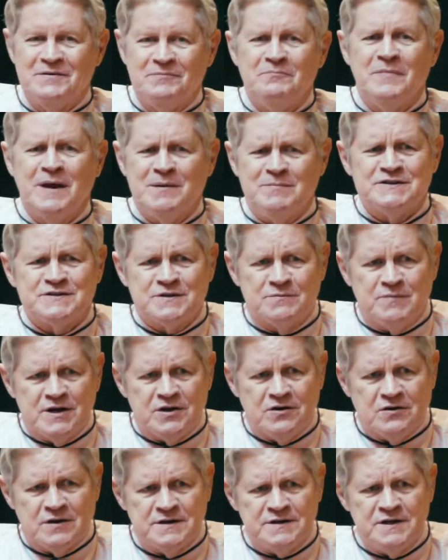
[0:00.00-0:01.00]
Maybe somebody
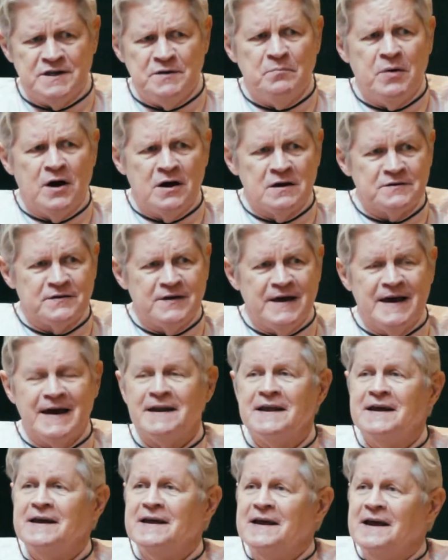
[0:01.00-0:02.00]
ought to debunk that.
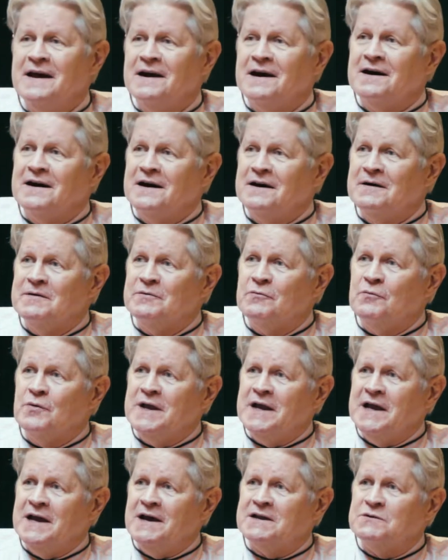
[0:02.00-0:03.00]
We
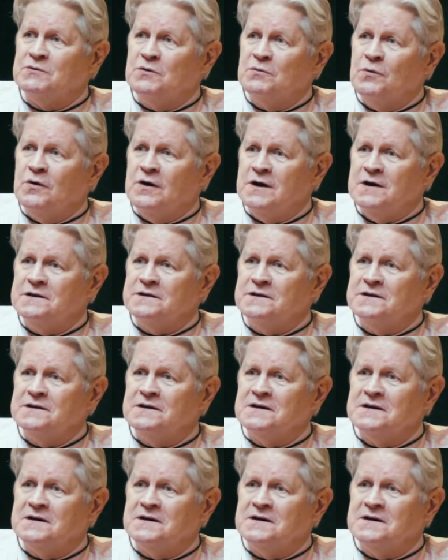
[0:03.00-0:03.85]
had one